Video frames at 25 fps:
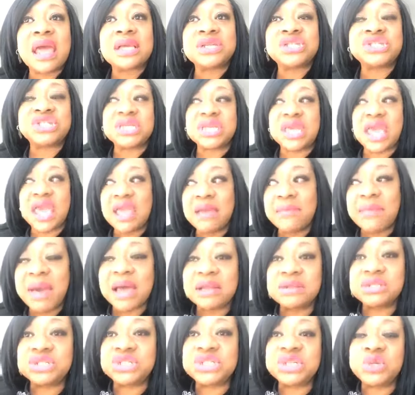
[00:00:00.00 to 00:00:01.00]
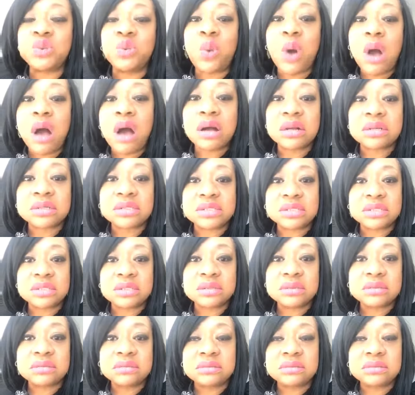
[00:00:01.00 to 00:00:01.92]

she came out and she walked